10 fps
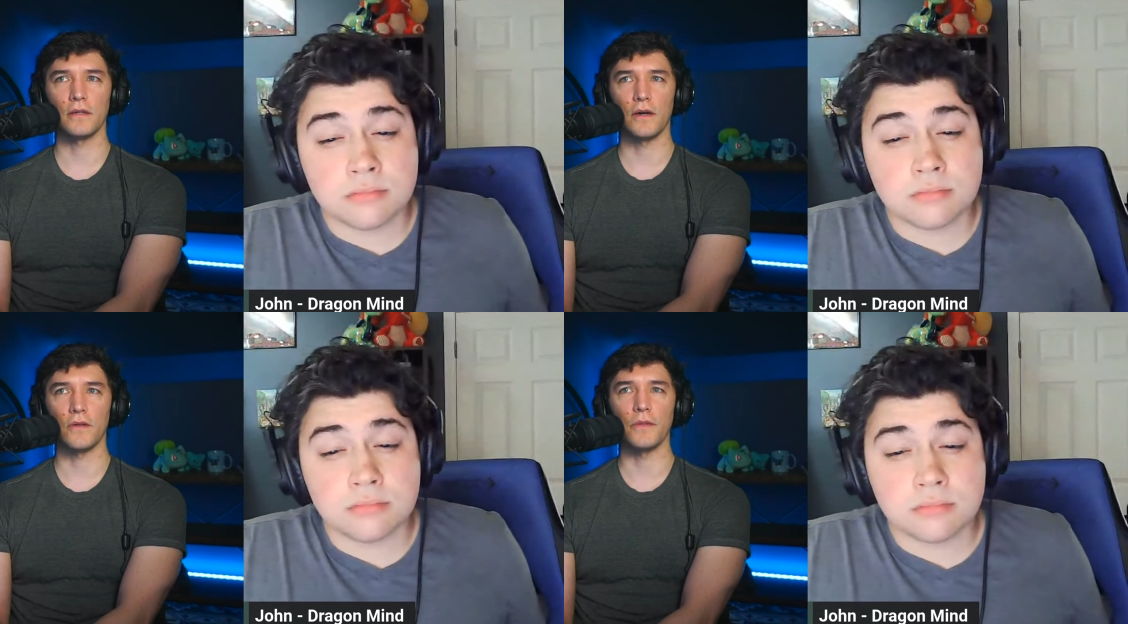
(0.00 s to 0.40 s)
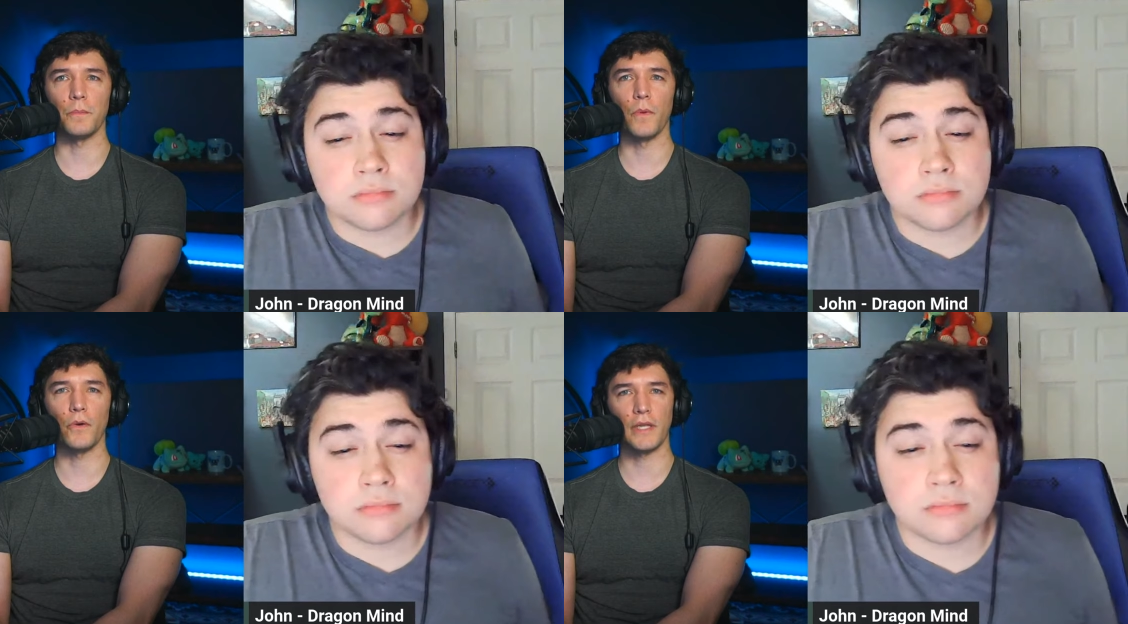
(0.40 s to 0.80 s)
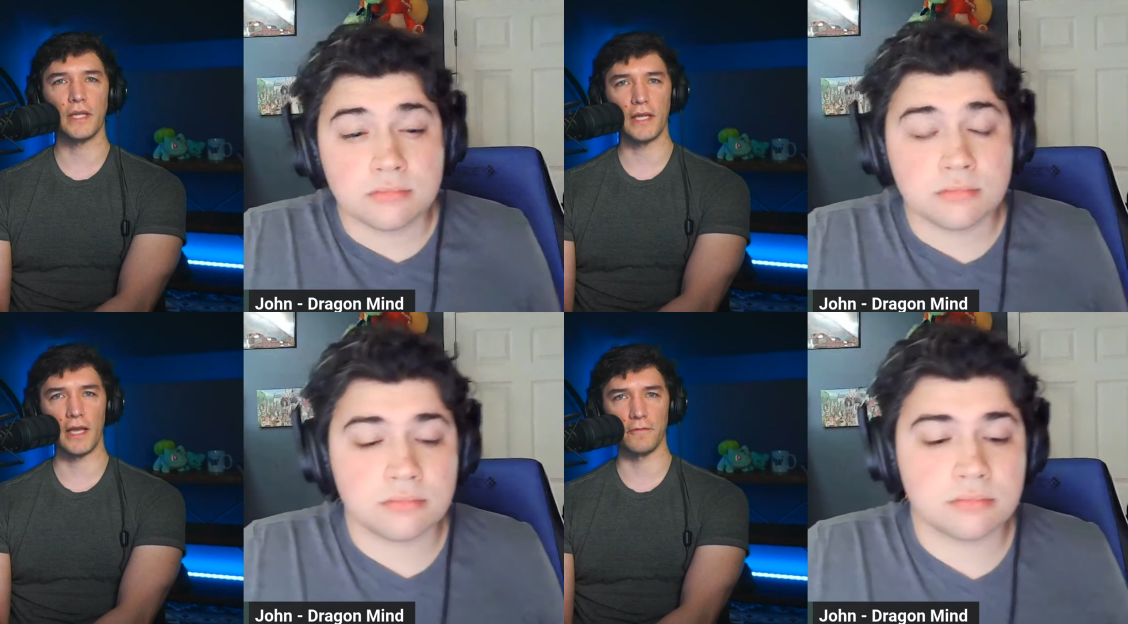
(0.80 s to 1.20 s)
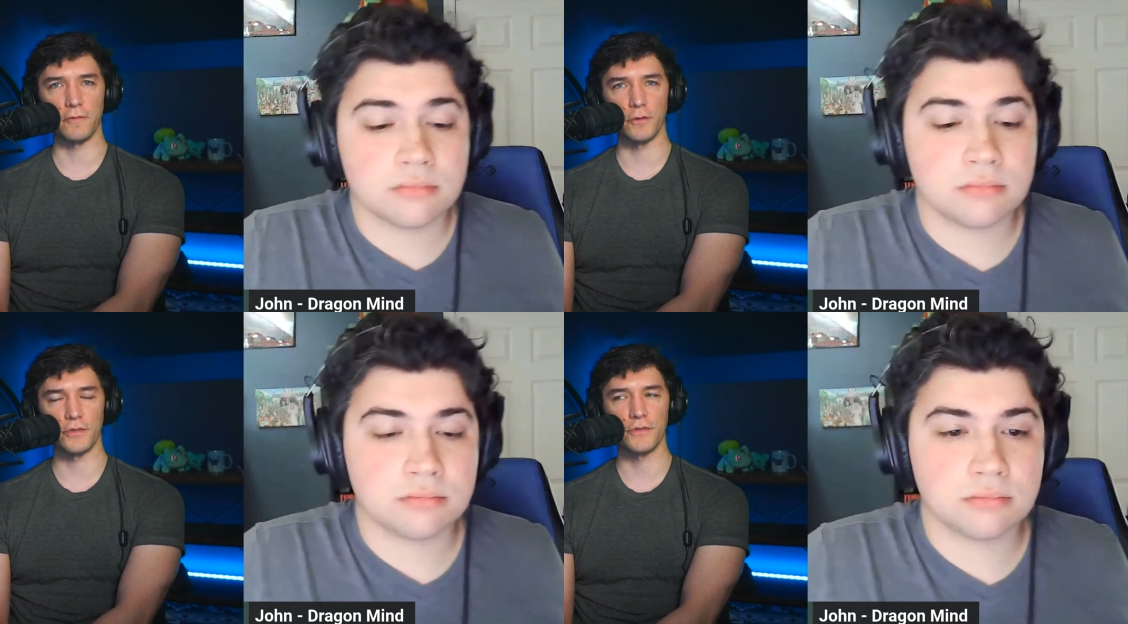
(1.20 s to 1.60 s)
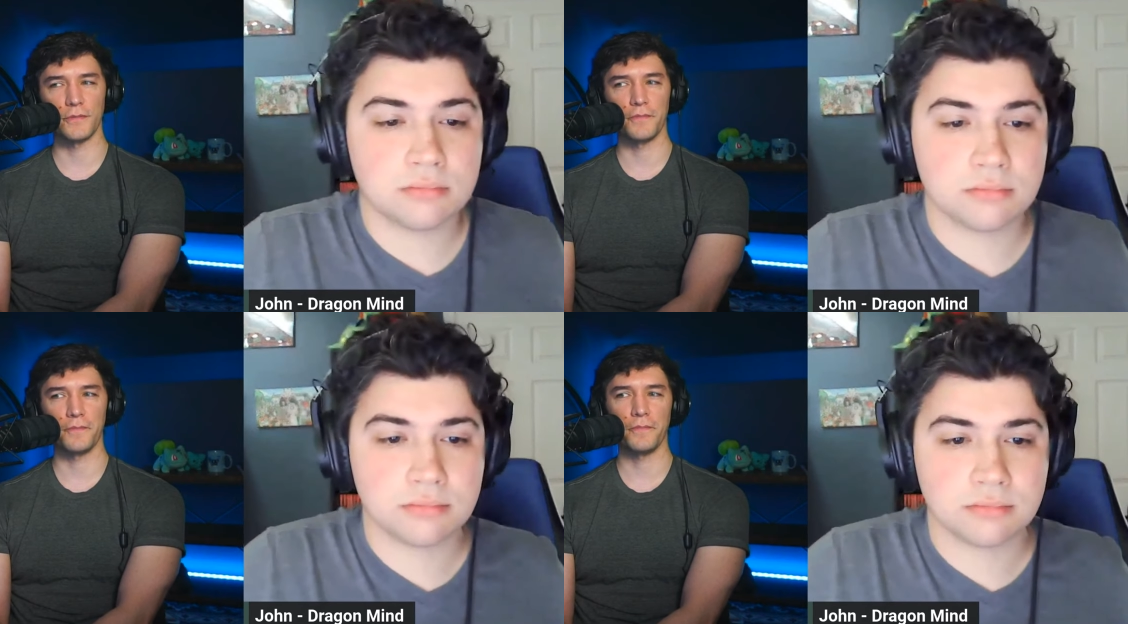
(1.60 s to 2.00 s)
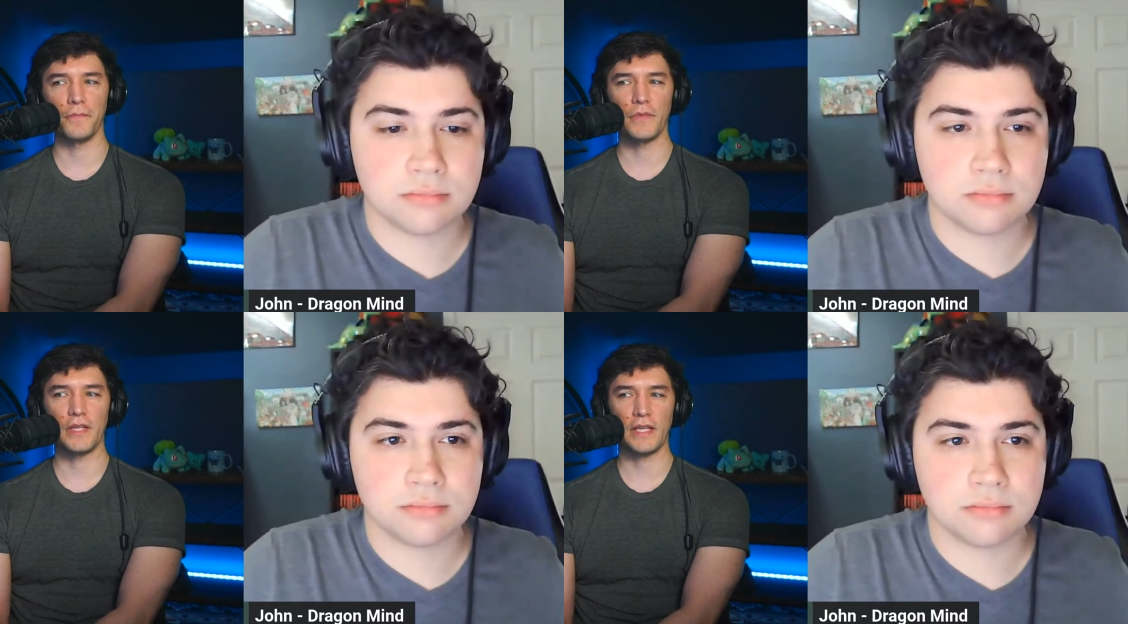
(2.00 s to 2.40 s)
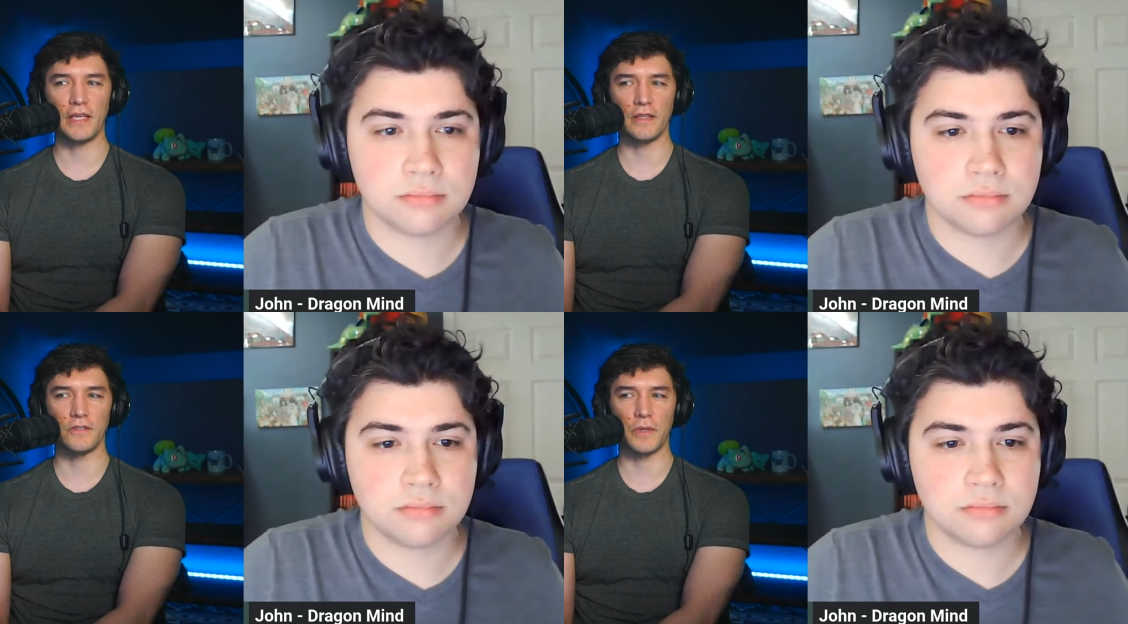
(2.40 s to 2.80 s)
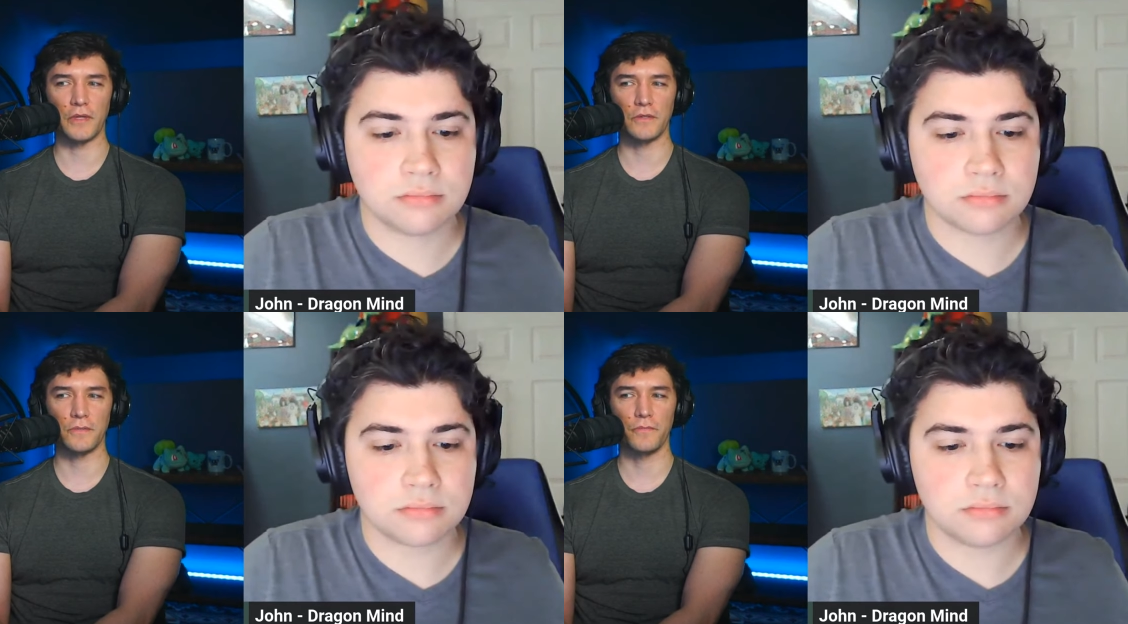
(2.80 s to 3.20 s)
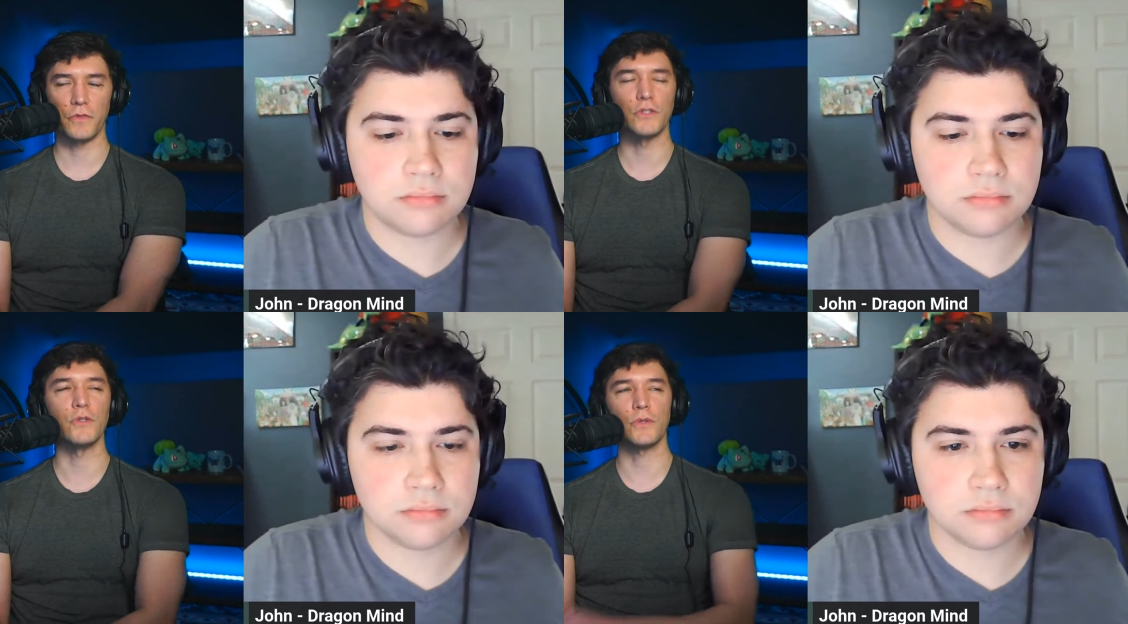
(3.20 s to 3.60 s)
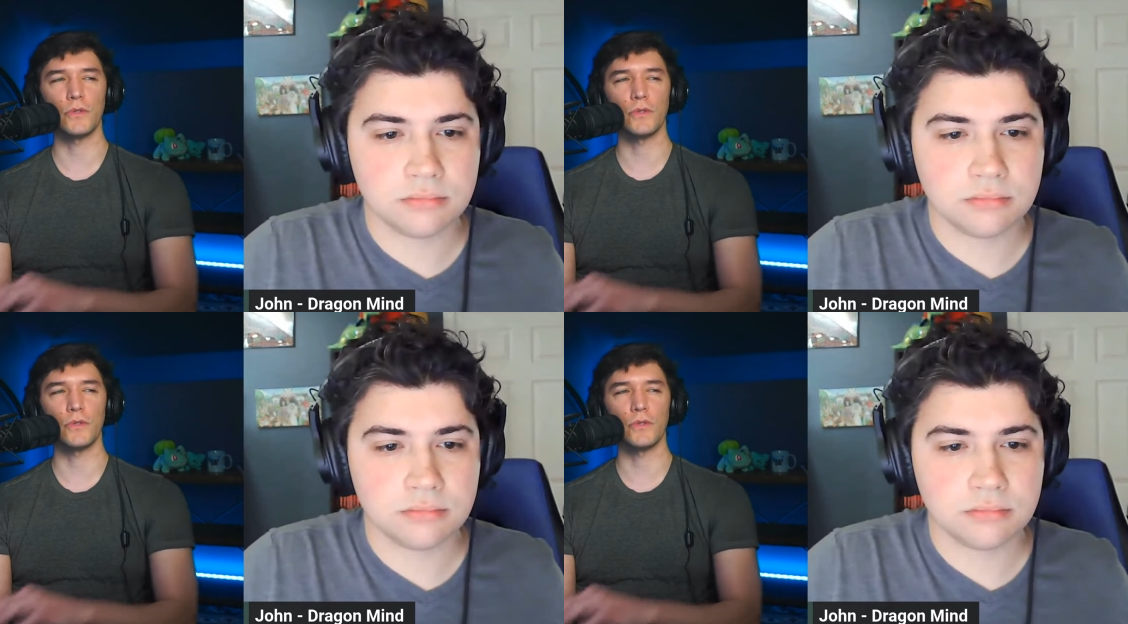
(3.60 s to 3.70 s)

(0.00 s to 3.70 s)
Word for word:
Speaker 1: marketing efforts in the space. Do